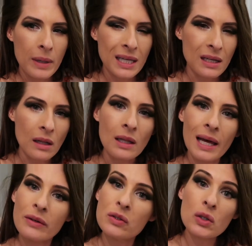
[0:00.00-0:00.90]
in a
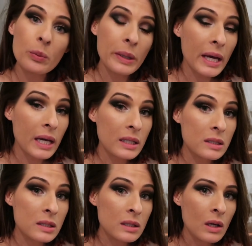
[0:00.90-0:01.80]
lesser
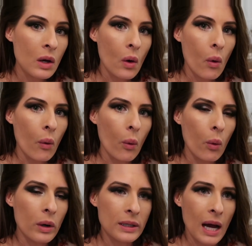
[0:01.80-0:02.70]
place
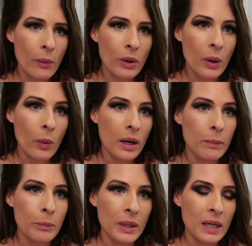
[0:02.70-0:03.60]
or not where I want
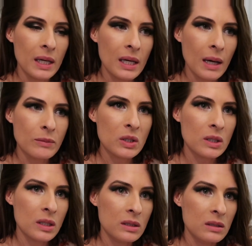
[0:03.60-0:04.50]
to be. I'm
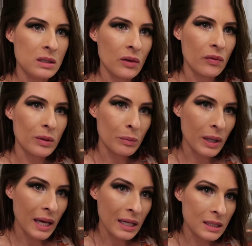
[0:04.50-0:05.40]
just in a different
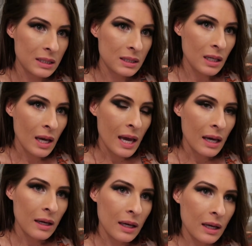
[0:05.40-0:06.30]
place.
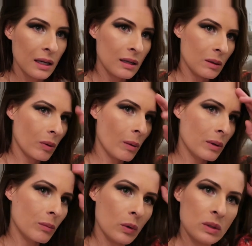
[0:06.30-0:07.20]
And it
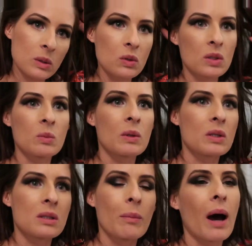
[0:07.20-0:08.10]
probably mostly just
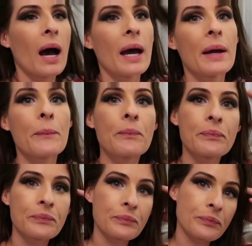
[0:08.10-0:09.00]
speaks to my
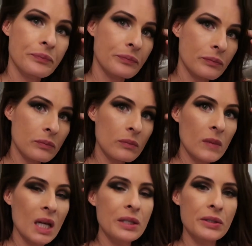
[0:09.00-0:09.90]

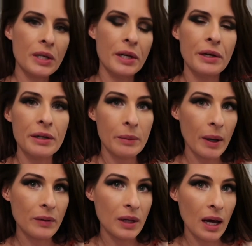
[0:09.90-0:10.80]
insecurity
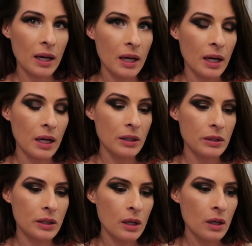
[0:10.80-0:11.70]
about that
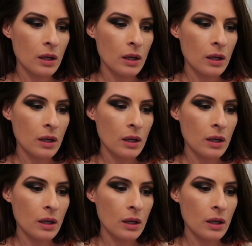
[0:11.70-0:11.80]
and